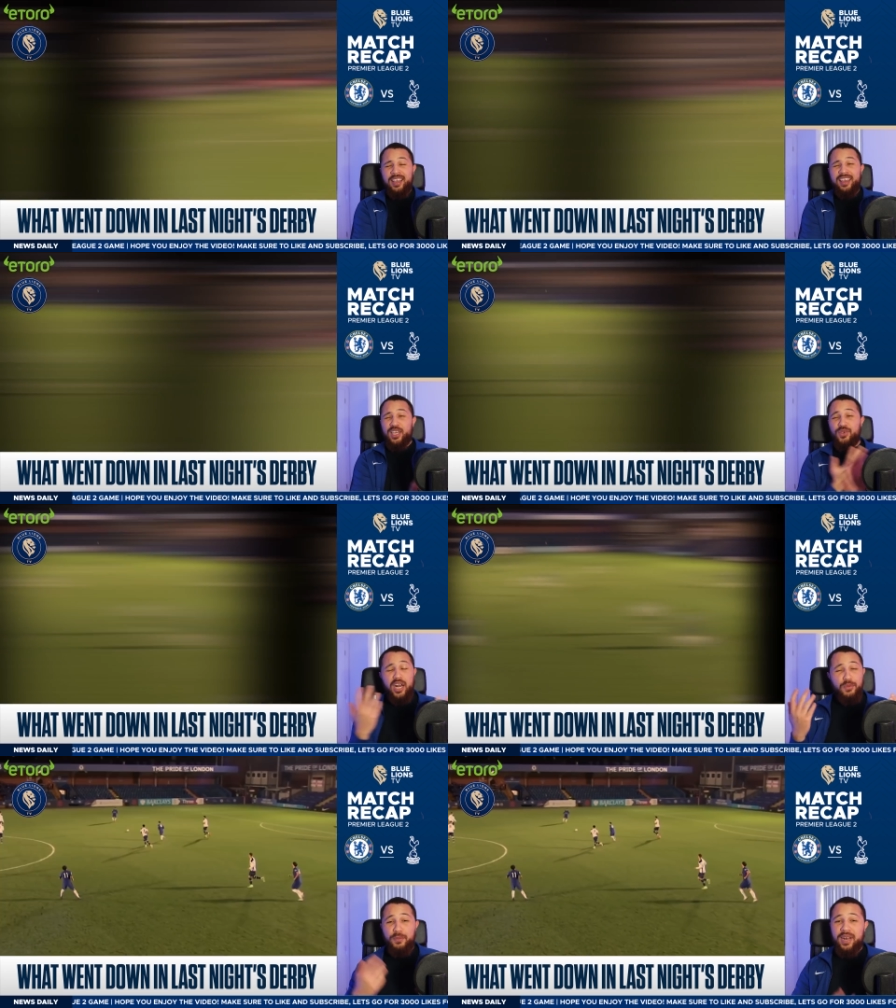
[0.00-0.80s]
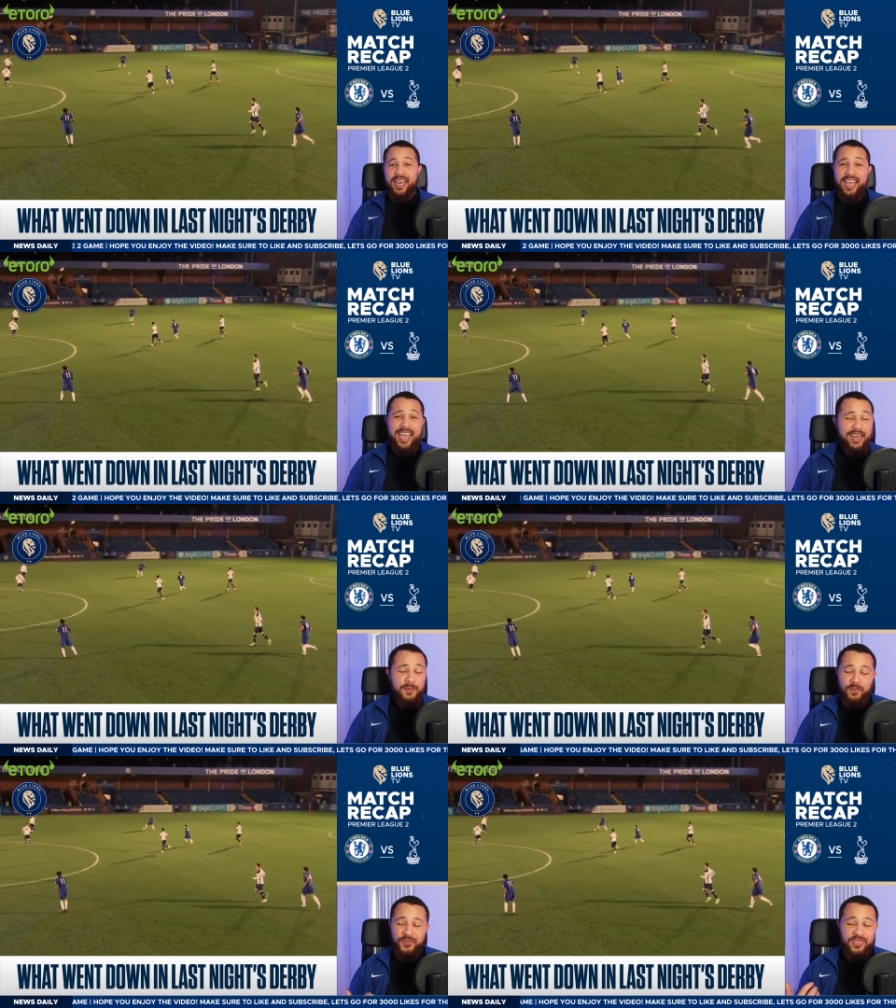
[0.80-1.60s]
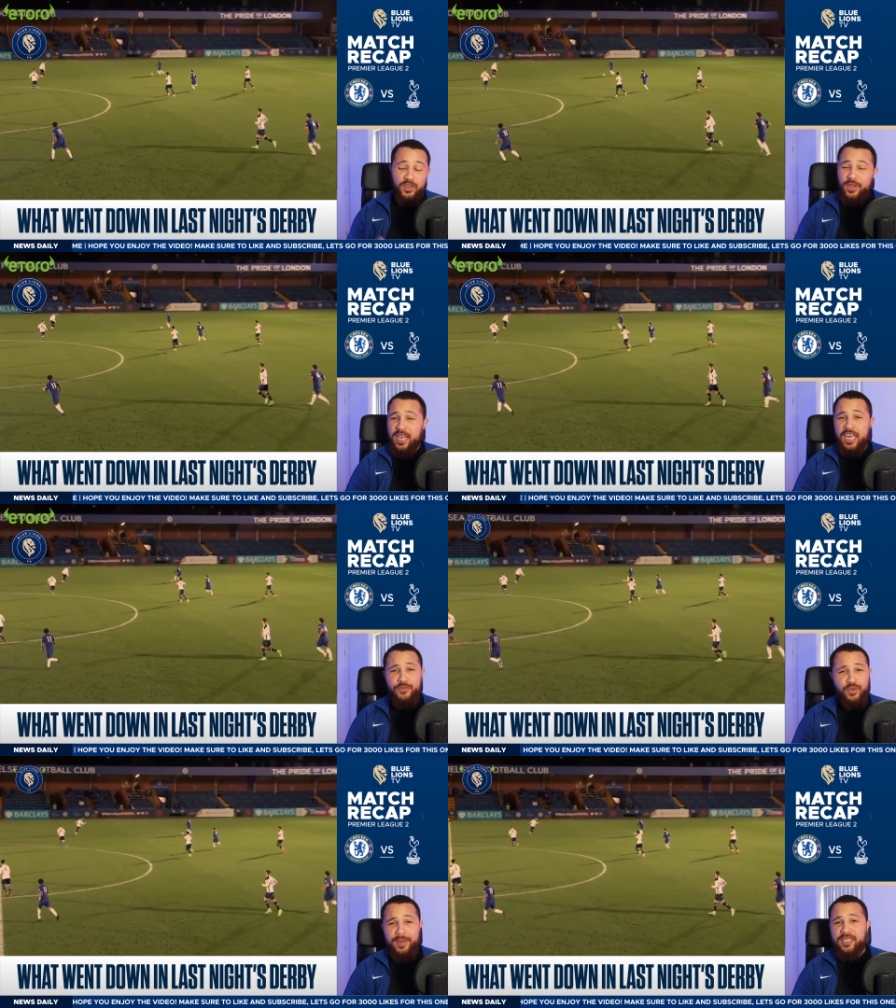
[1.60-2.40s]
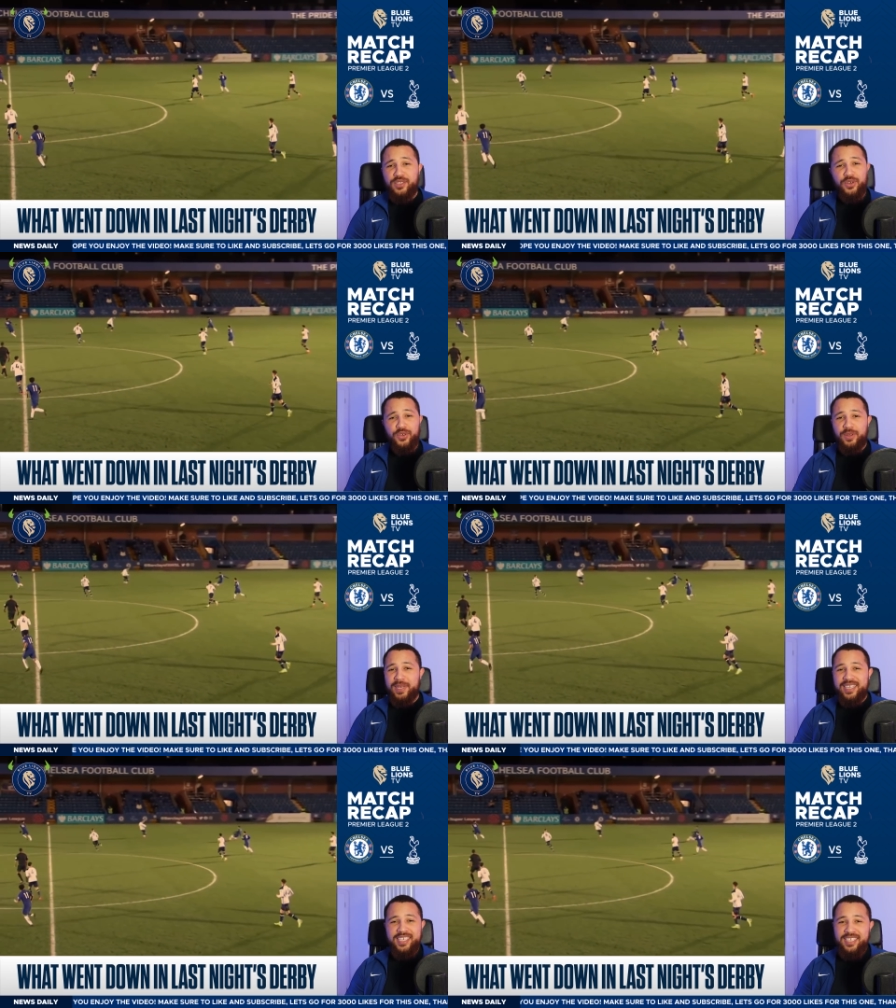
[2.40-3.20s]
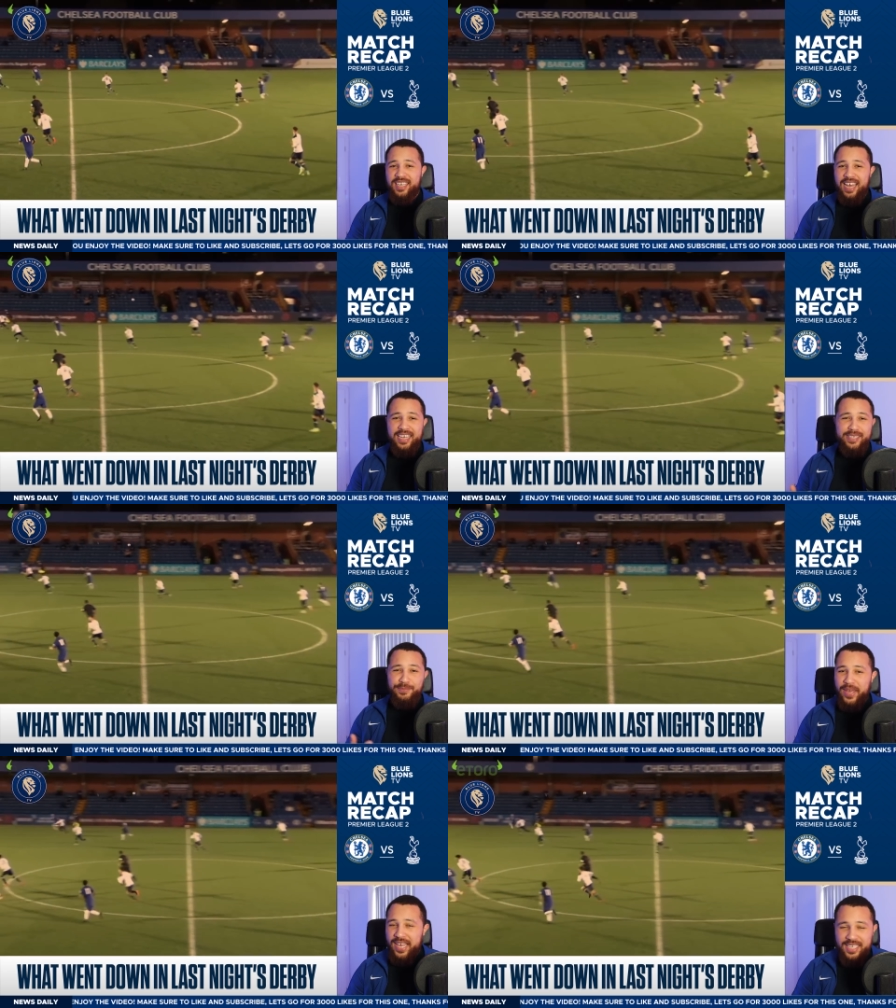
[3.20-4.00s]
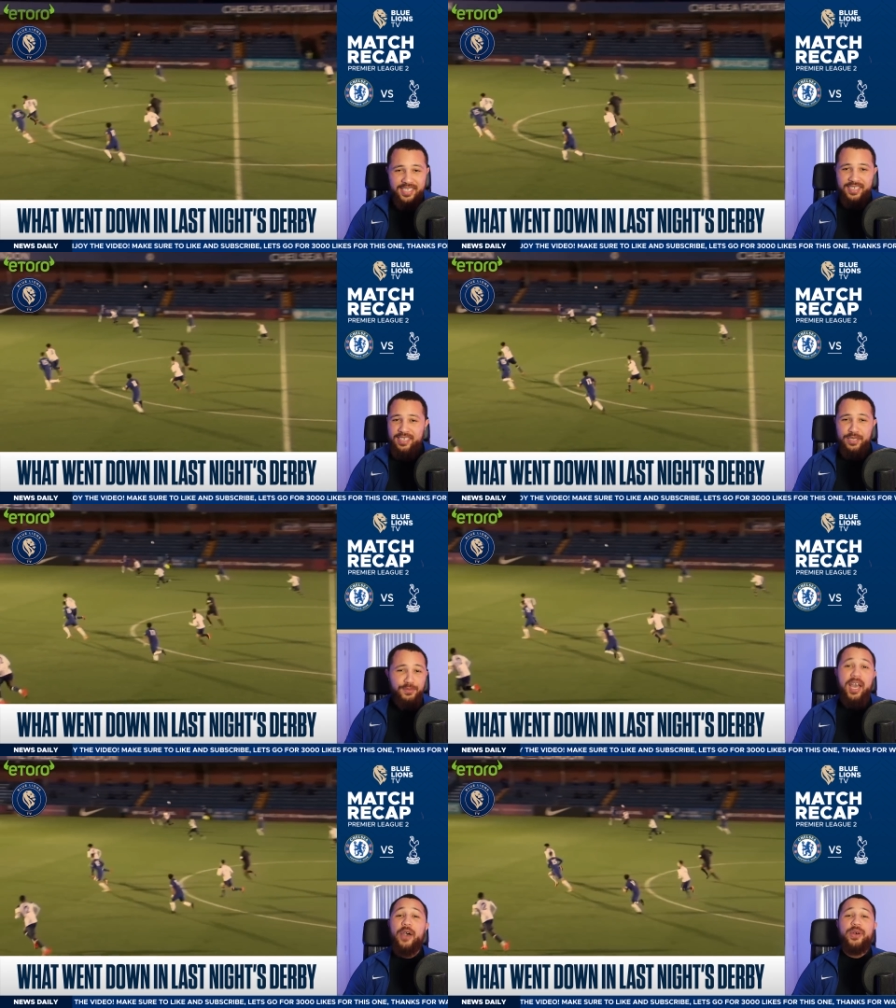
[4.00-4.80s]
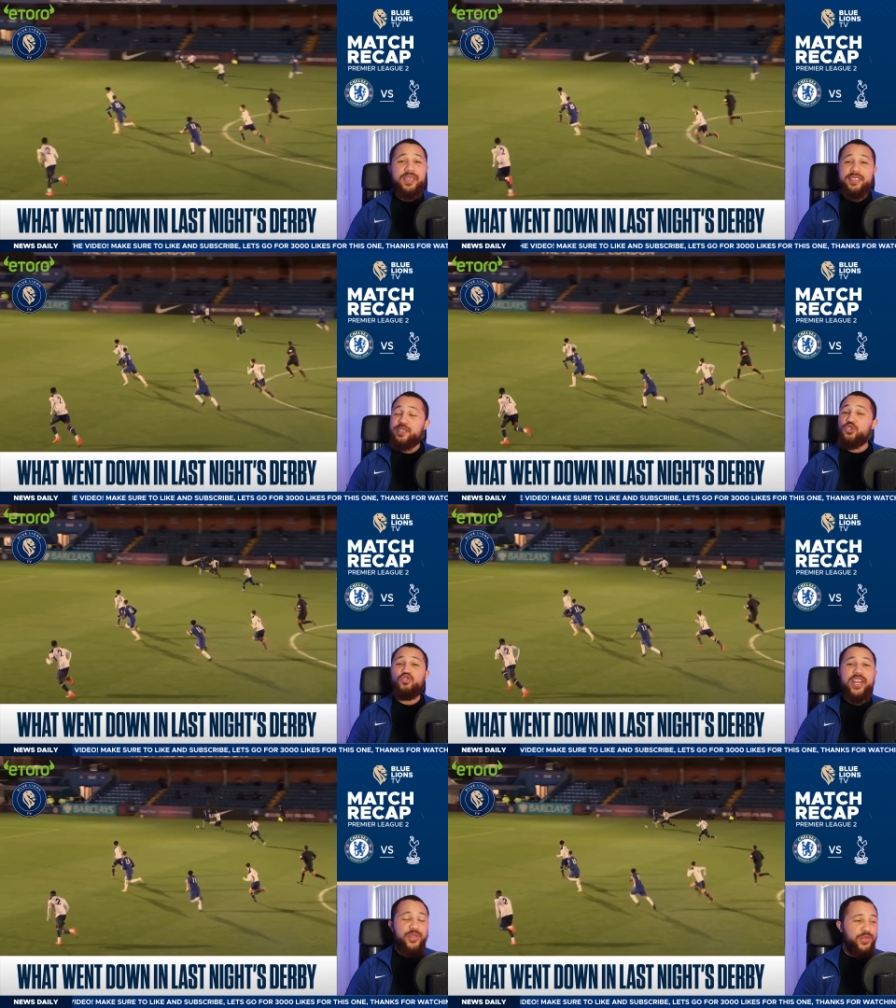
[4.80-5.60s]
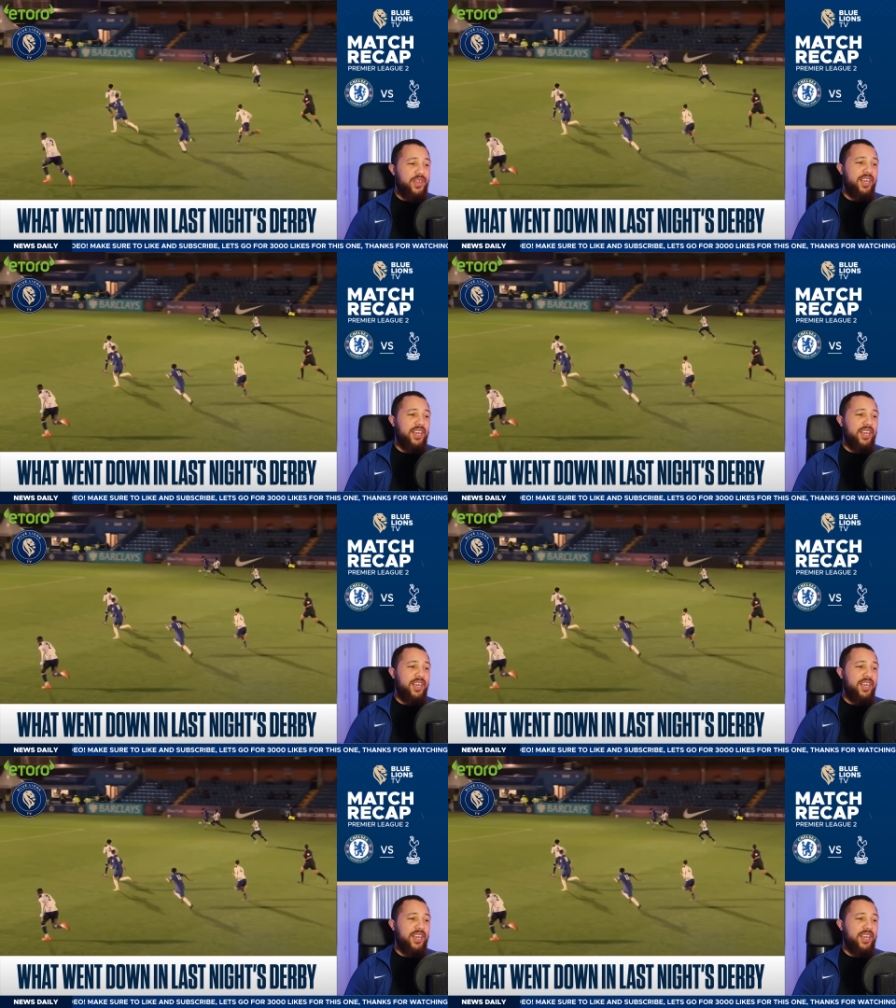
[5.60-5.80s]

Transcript: Incredible play. And looking at Livramento, I mean, this guy's pace, his power, his strength,